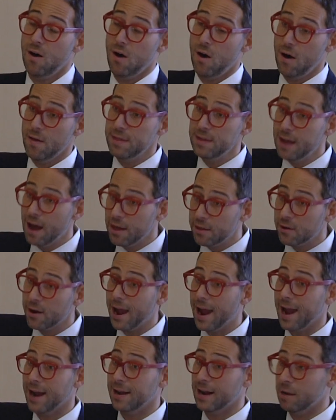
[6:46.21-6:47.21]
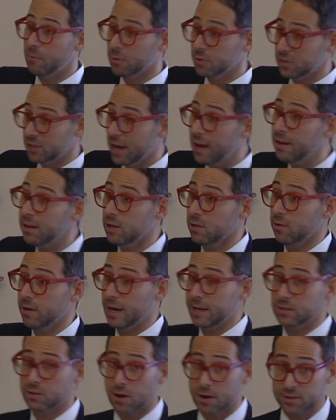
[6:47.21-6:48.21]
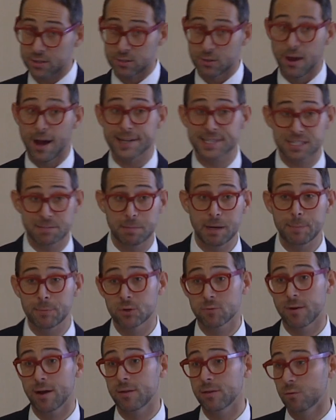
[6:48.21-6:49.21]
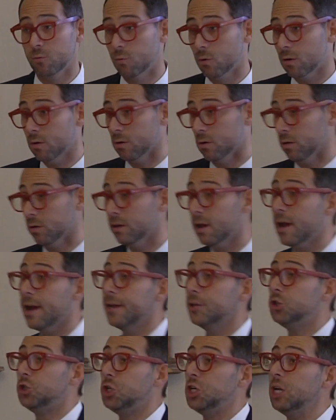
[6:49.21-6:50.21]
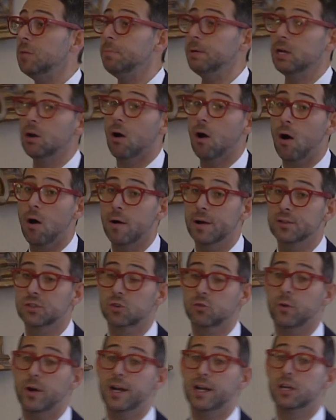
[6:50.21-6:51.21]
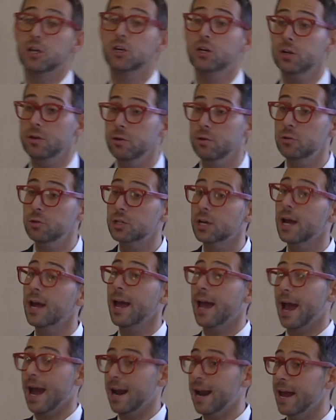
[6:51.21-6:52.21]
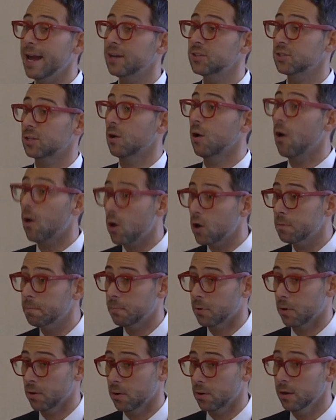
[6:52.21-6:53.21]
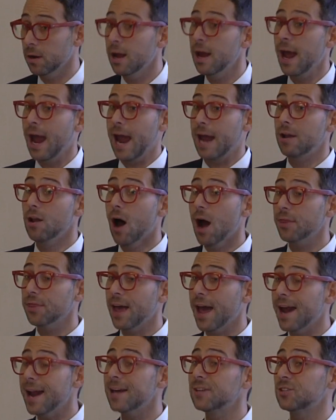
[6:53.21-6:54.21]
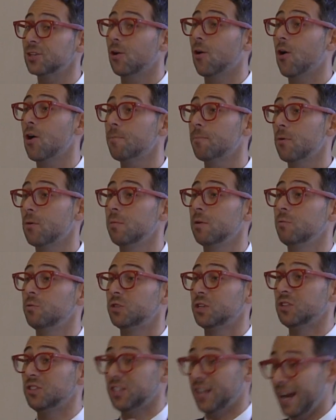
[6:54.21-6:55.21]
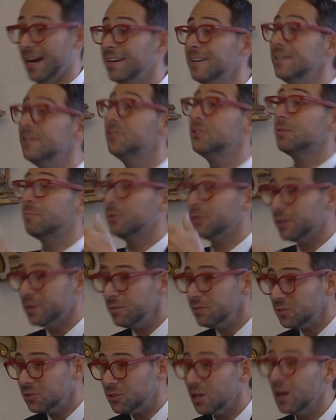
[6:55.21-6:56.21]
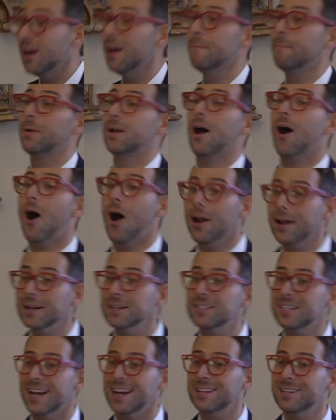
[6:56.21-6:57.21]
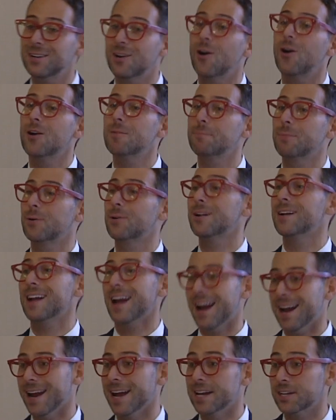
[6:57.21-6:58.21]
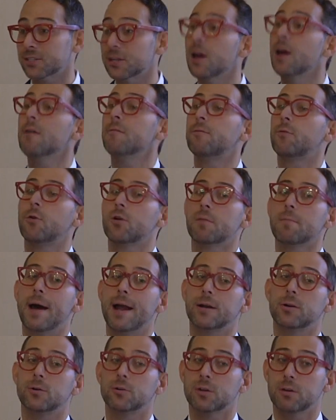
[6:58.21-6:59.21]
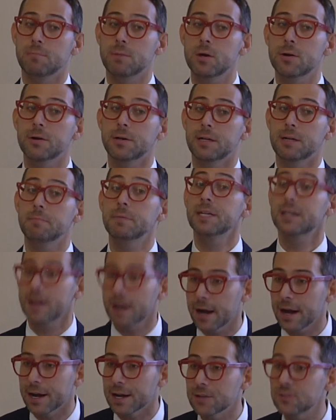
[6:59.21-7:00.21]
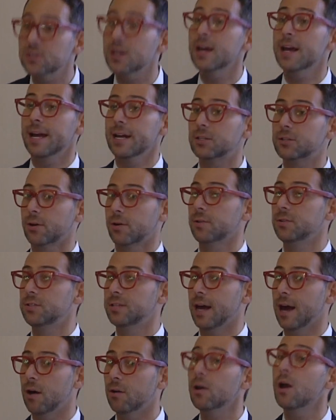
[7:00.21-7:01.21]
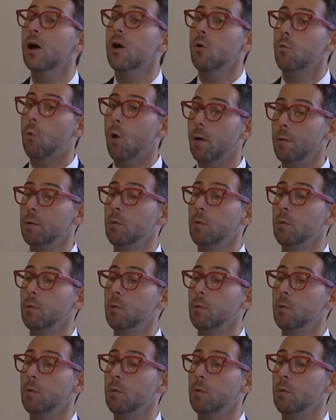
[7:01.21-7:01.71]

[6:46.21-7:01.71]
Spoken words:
On the other hand, I will tell you, and I talk to lots of people around the world, GDPR is creating huge headaches and heartburn. And not the headaches and heartburn it was intended to produce, but unintended heartburn and headaches for the medical community, because it turns out what